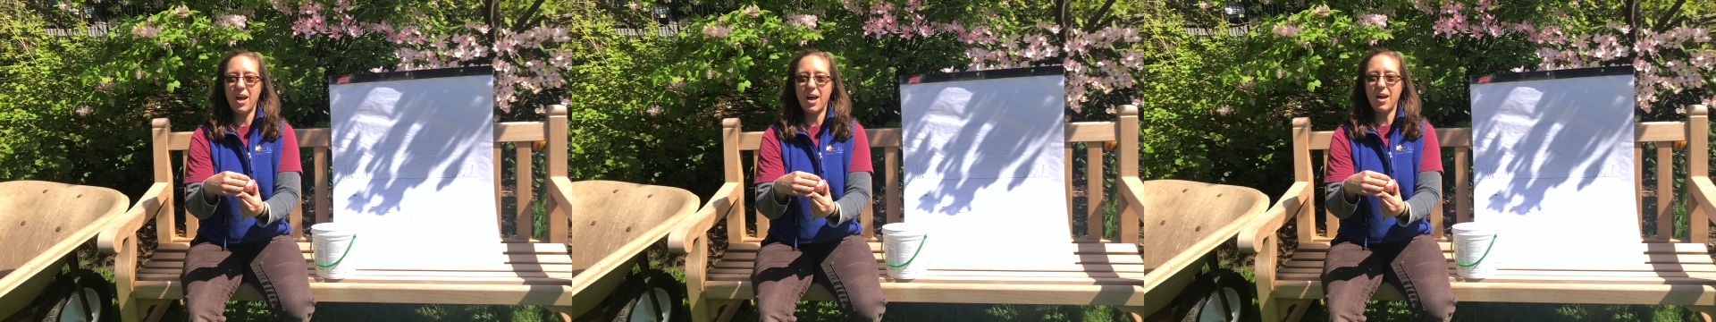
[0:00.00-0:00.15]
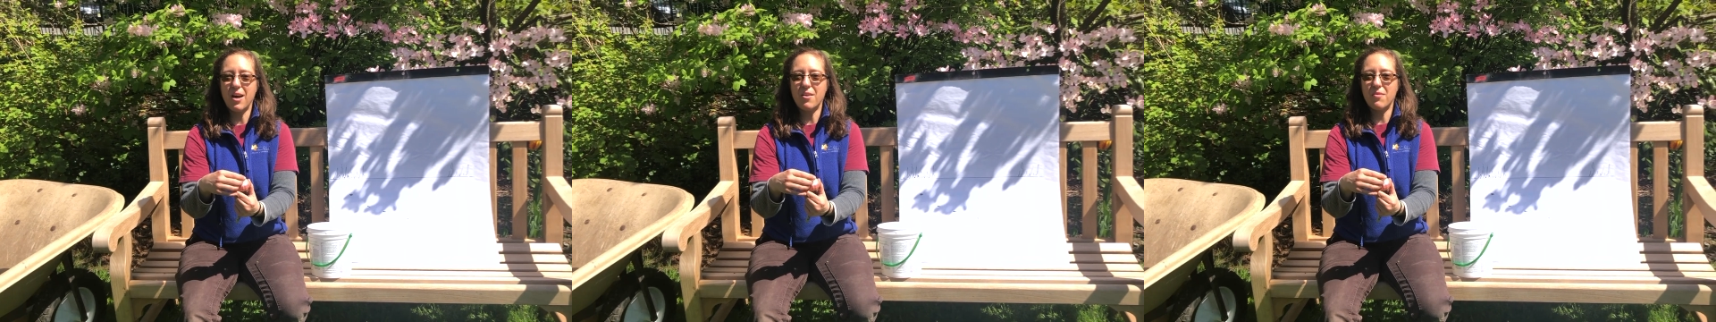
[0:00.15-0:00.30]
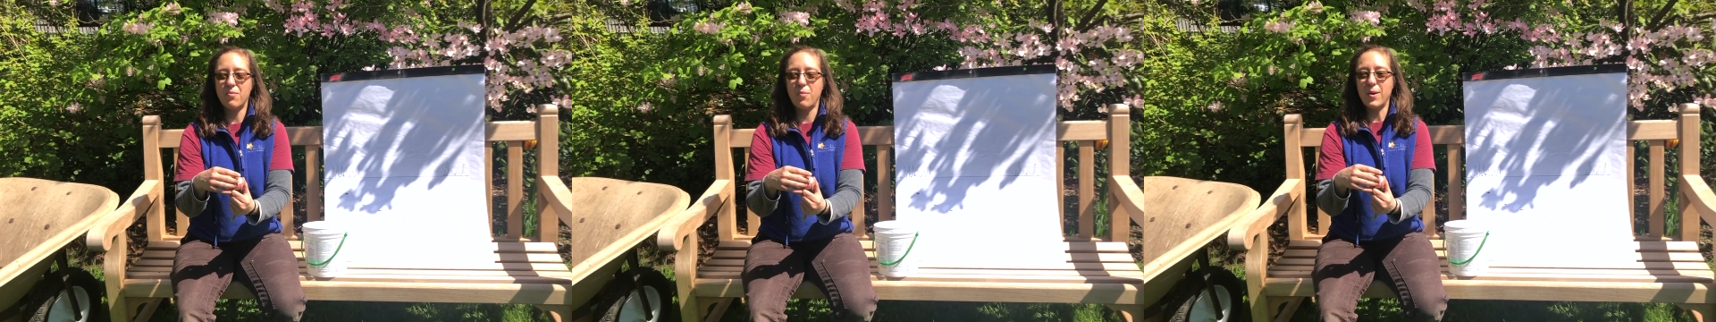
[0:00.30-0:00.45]

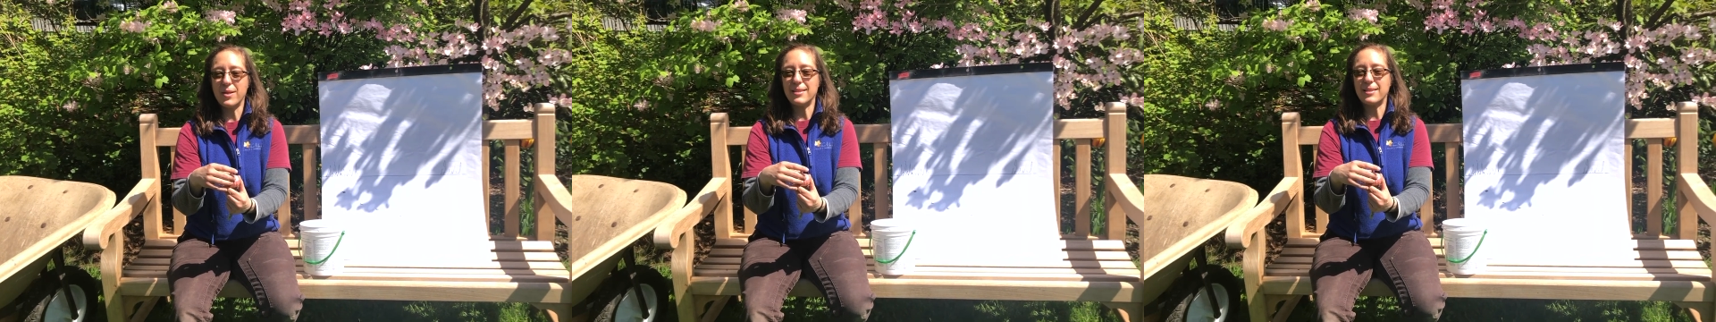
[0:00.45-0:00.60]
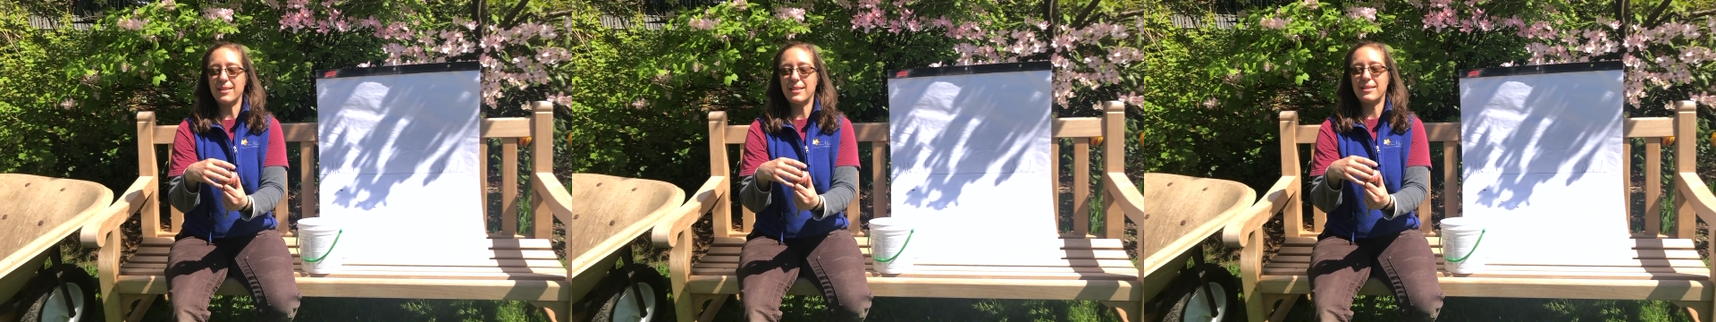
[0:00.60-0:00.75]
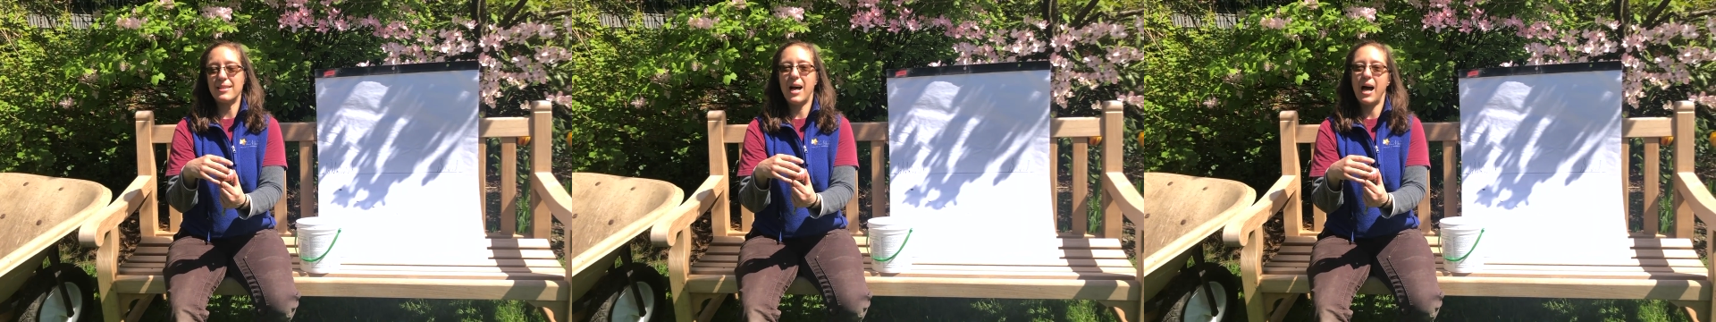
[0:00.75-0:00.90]
of
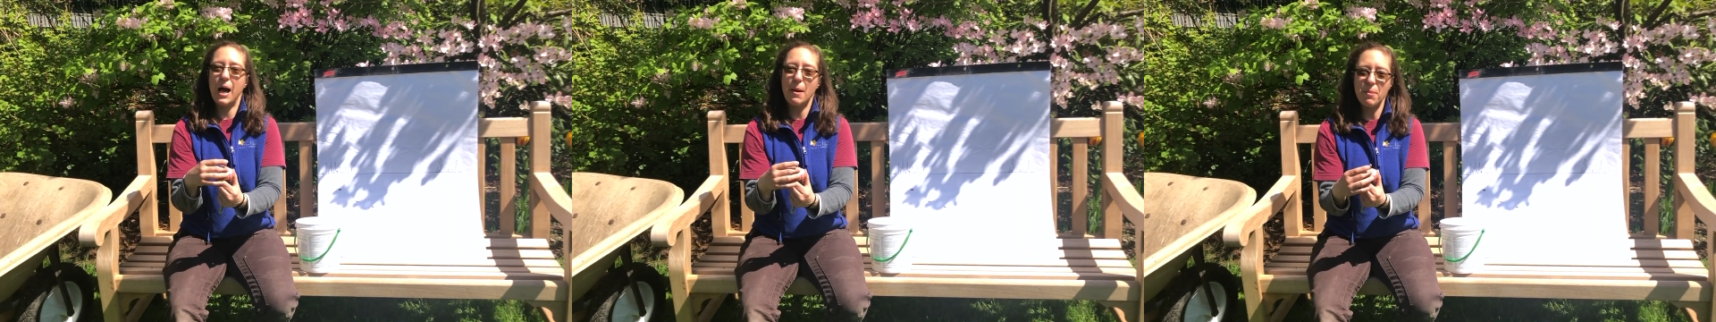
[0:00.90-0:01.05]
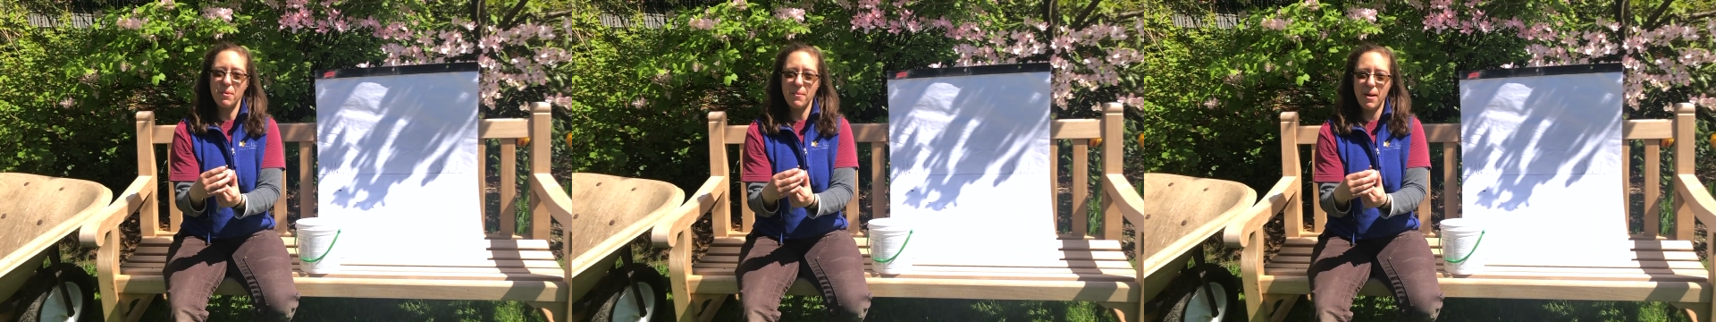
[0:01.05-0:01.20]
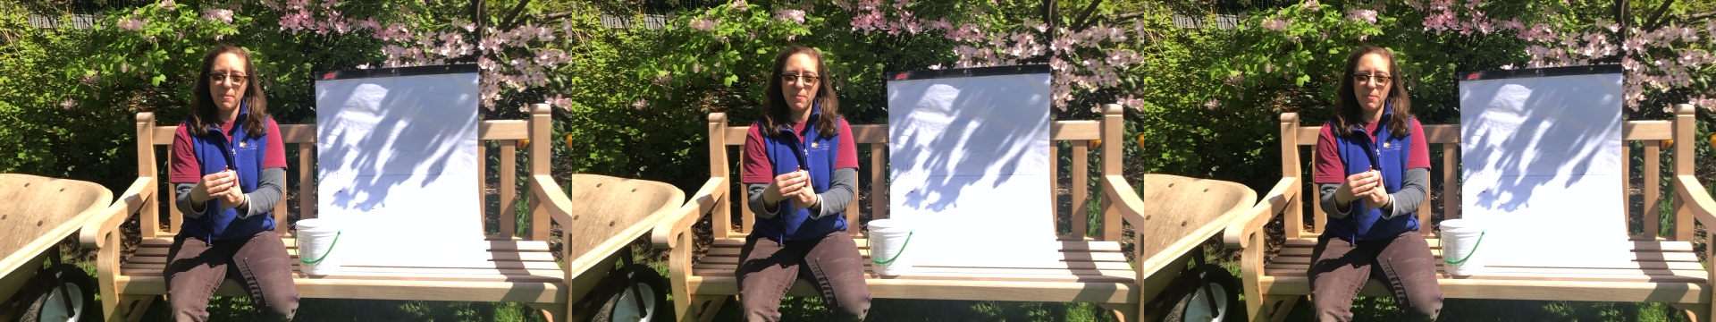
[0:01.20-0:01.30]
what's the top of my